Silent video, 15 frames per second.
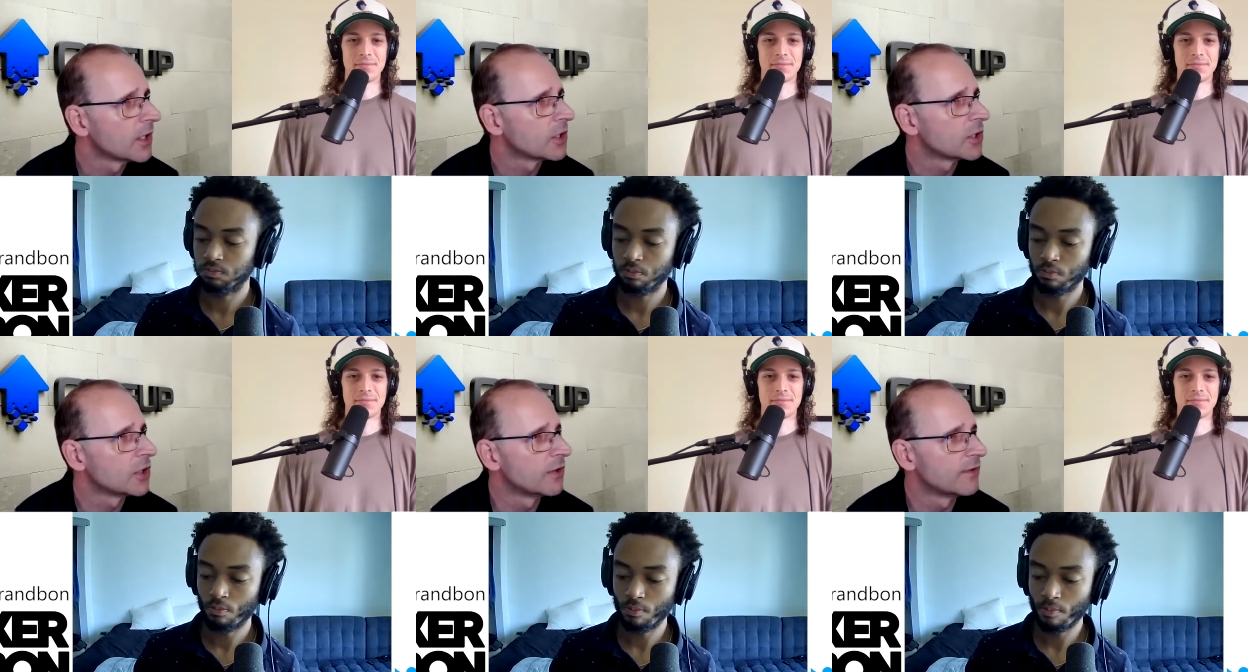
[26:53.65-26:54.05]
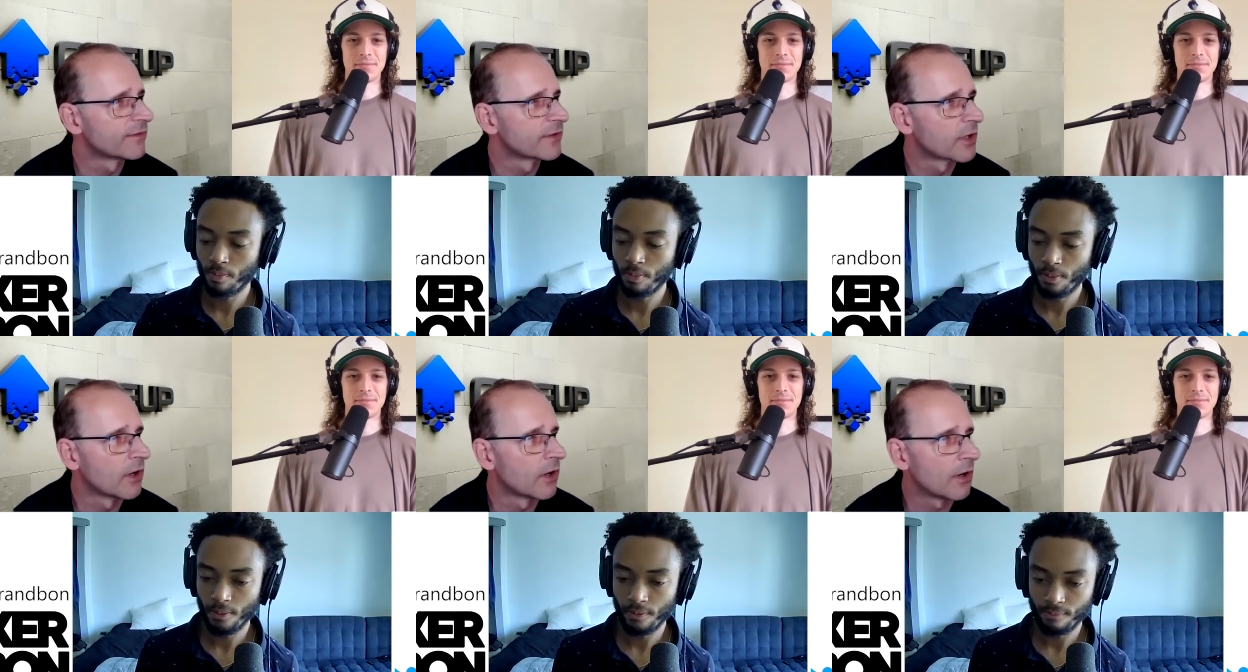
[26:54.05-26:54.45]
Speaker 1: You've
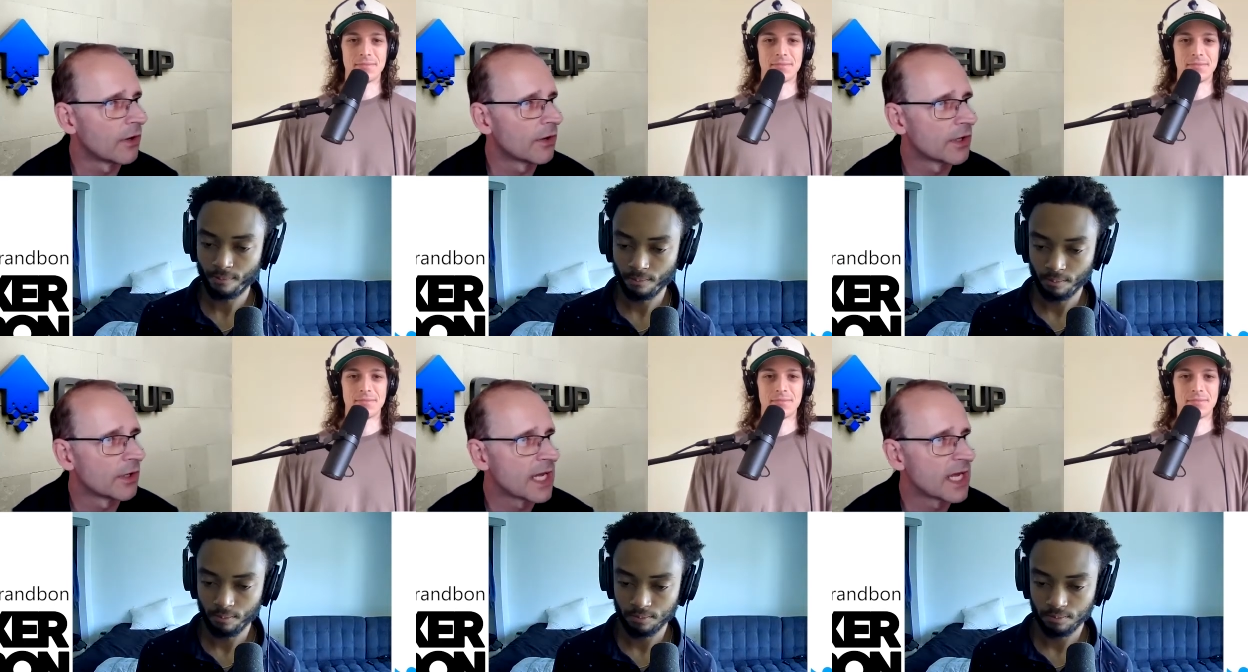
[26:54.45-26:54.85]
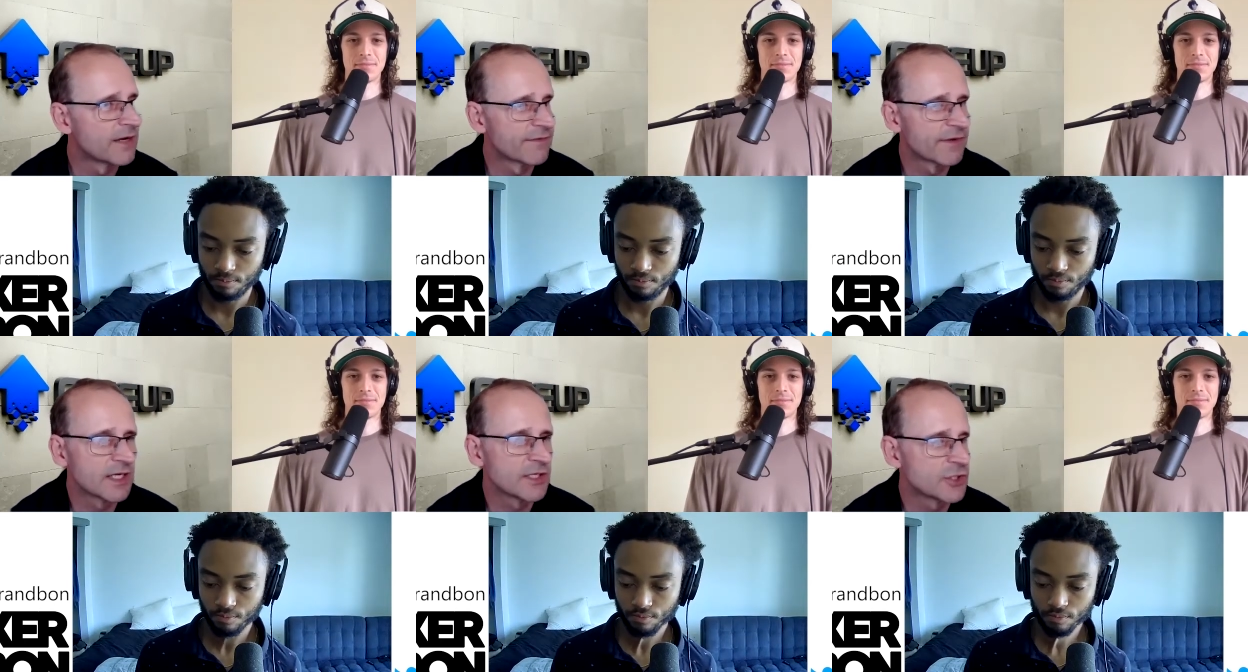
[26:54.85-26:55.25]
got
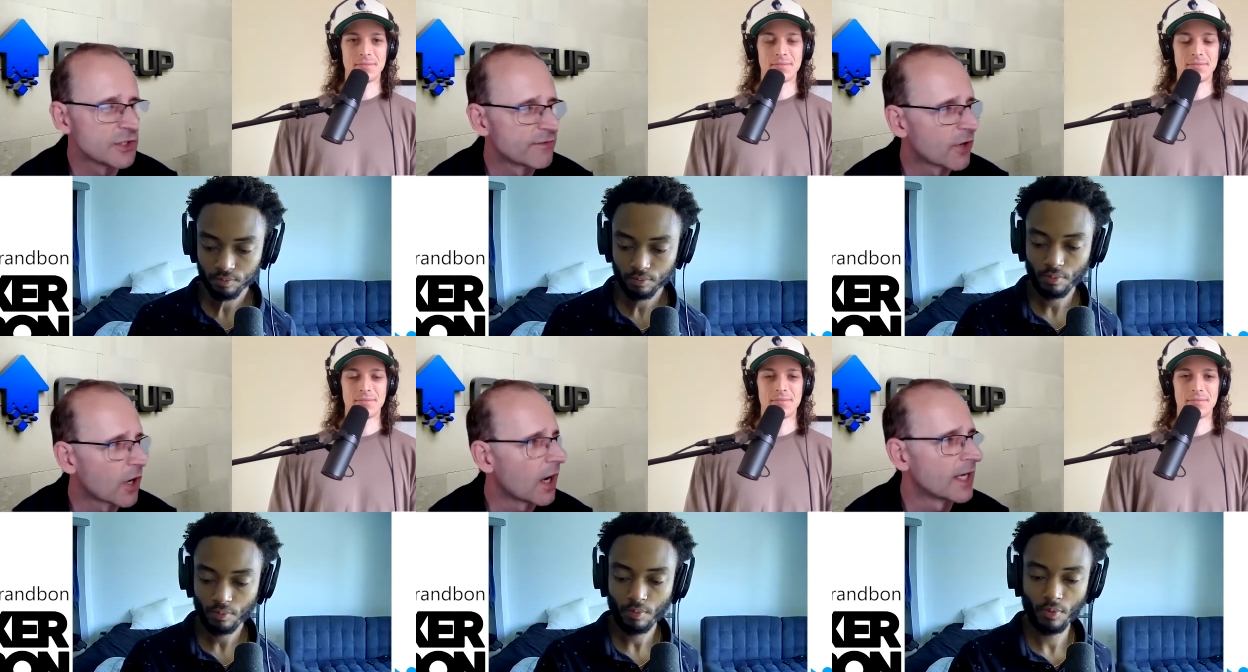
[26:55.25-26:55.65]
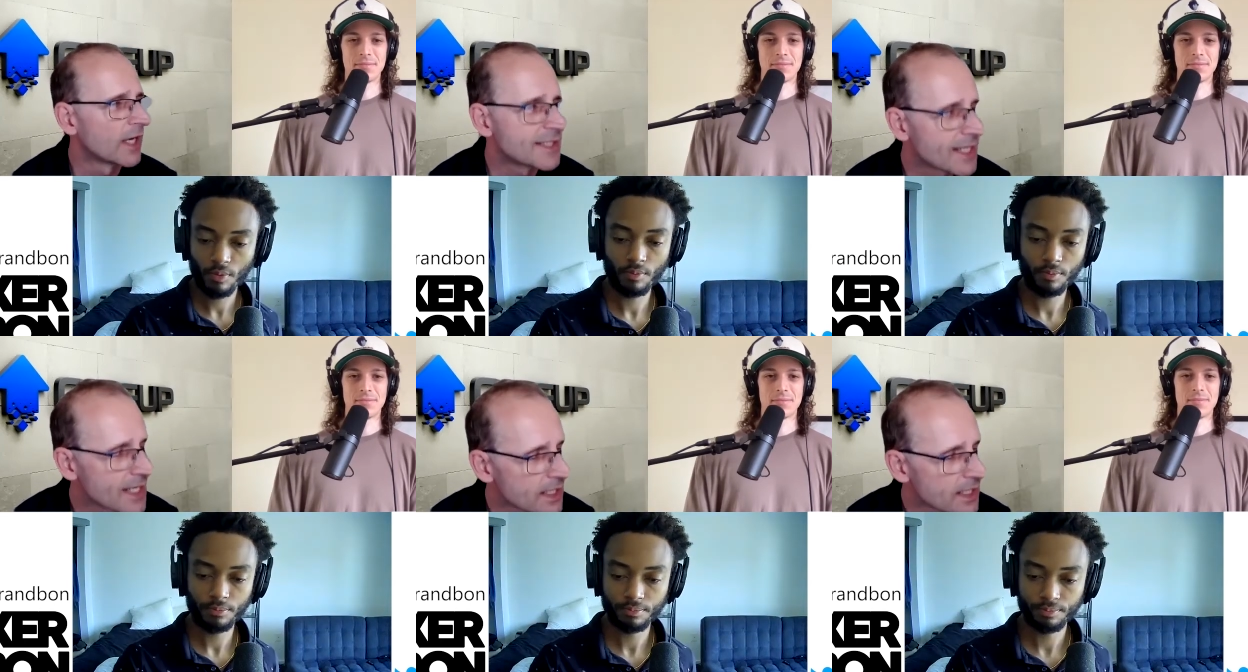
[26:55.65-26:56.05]
innovation, you've got
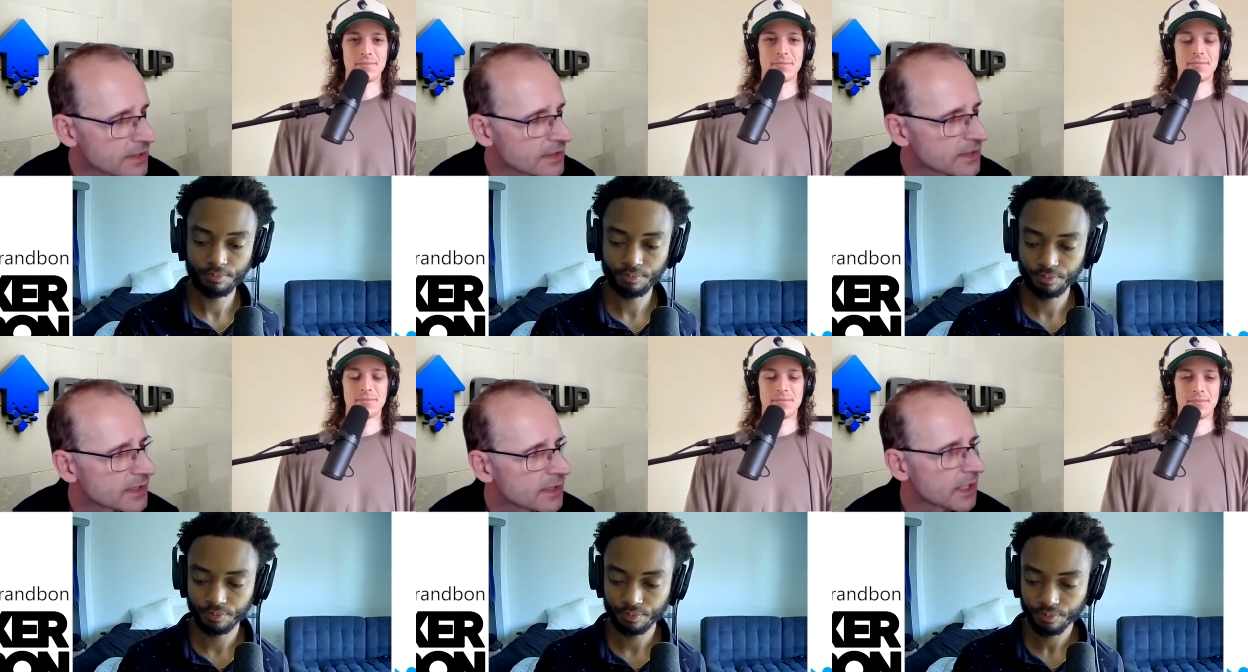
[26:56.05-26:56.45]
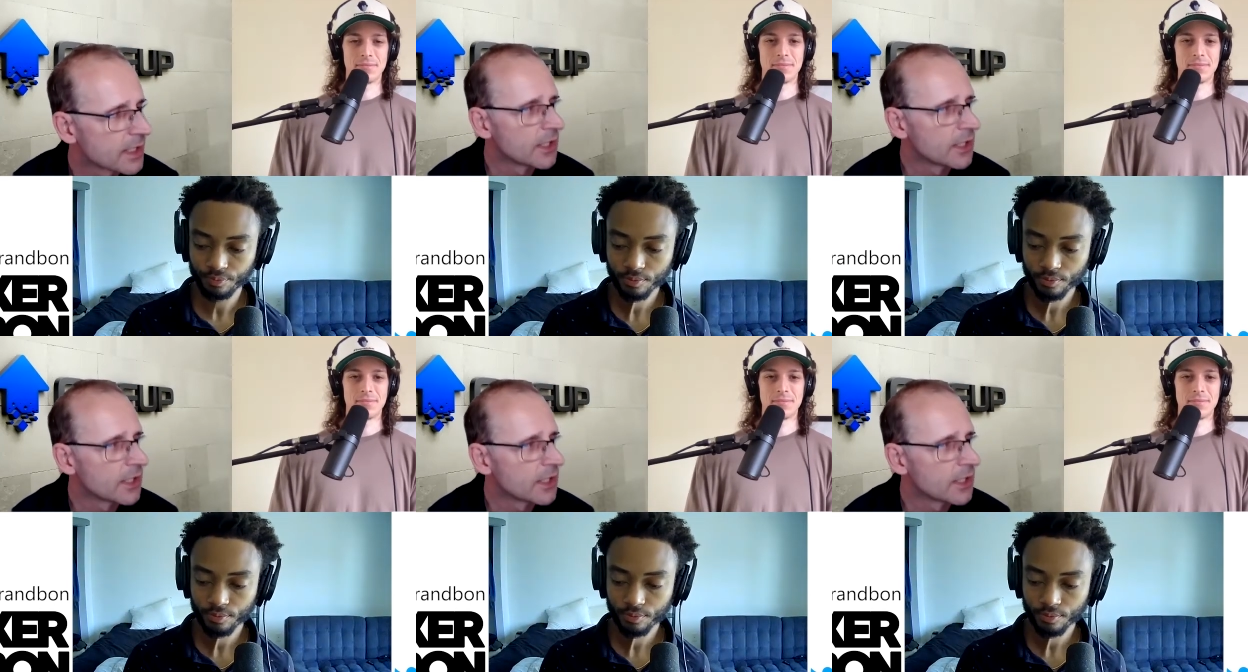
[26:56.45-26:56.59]
ideas.